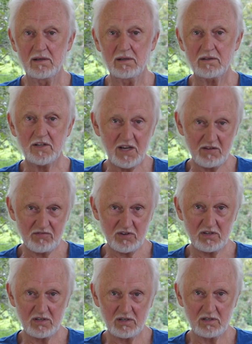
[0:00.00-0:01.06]
The giver
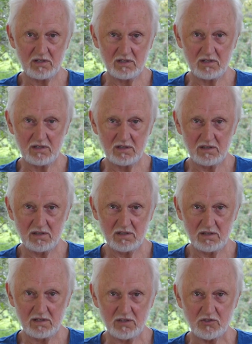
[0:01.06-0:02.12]

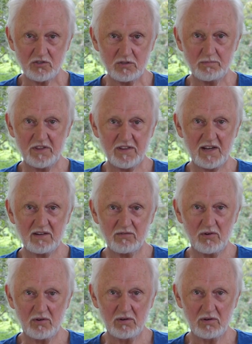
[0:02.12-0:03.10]
should be thankful.